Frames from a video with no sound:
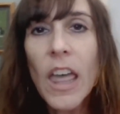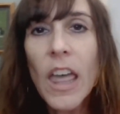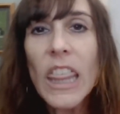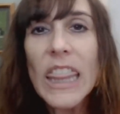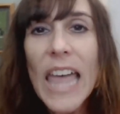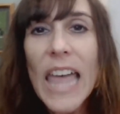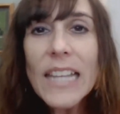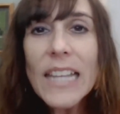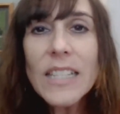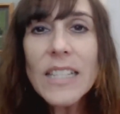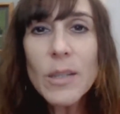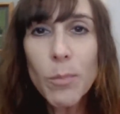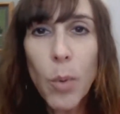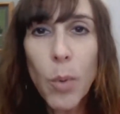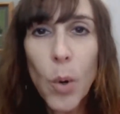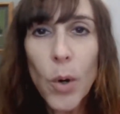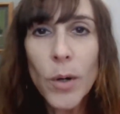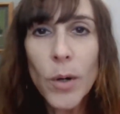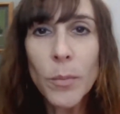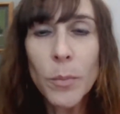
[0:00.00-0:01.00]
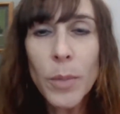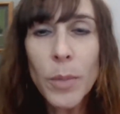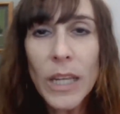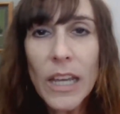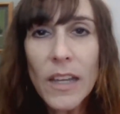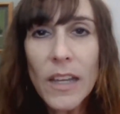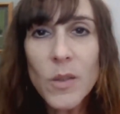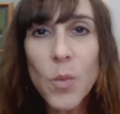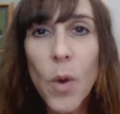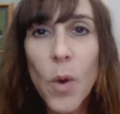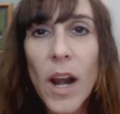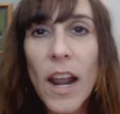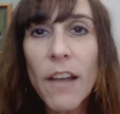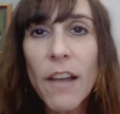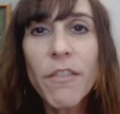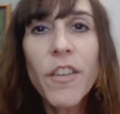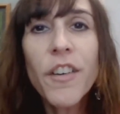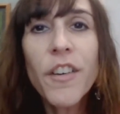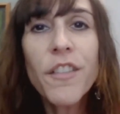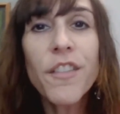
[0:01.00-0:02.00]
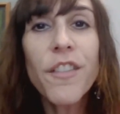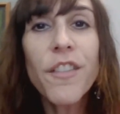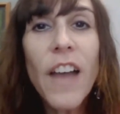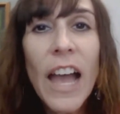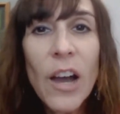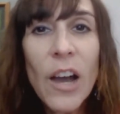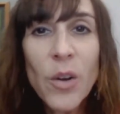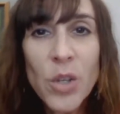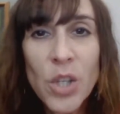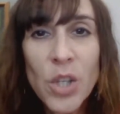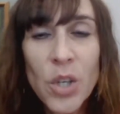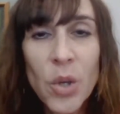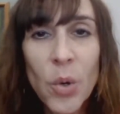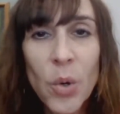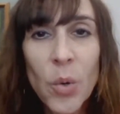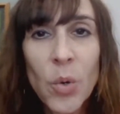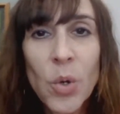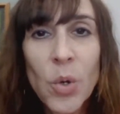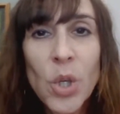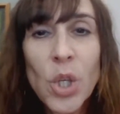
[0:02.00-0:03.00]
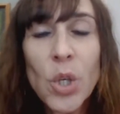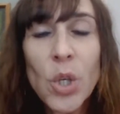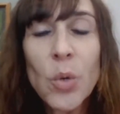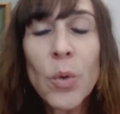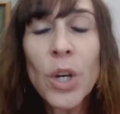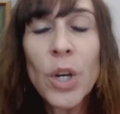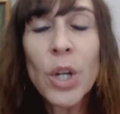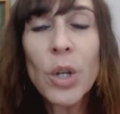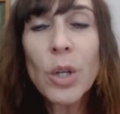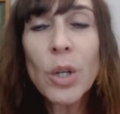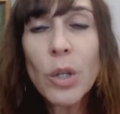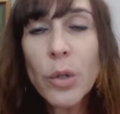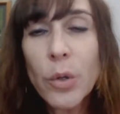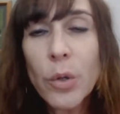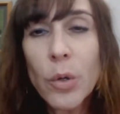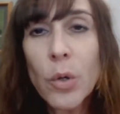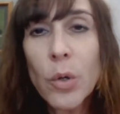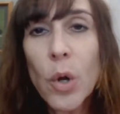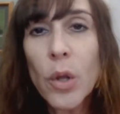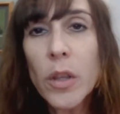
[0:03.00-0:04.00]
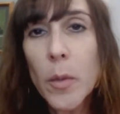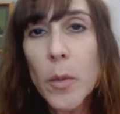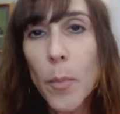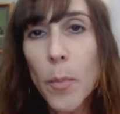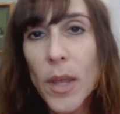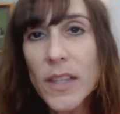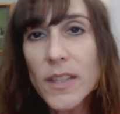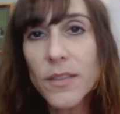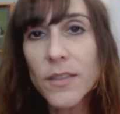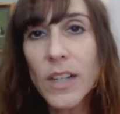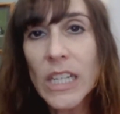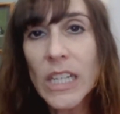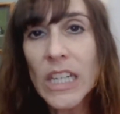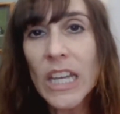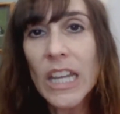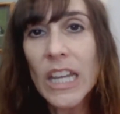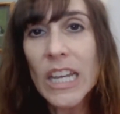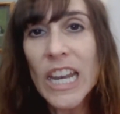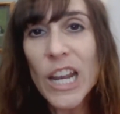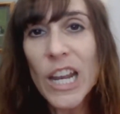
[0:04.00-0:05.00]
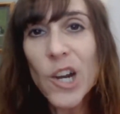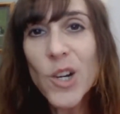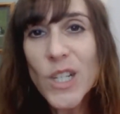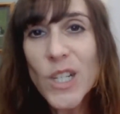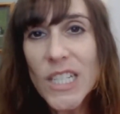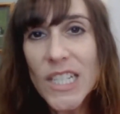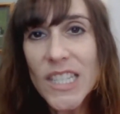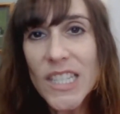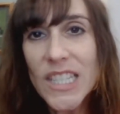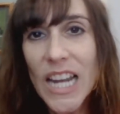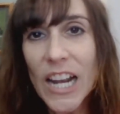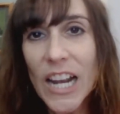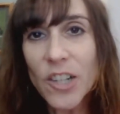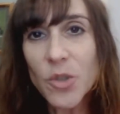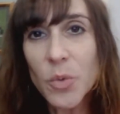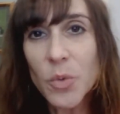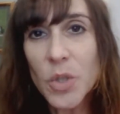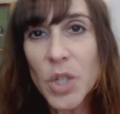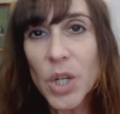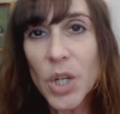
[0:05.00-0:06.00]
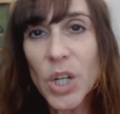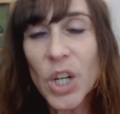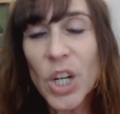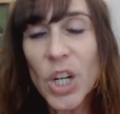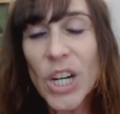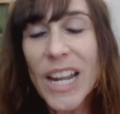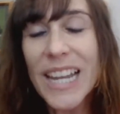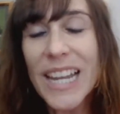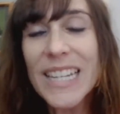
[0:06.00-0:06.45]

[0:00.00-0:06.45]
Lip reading: That's important because whatever value you include on the Pennsylvania inheritance tax return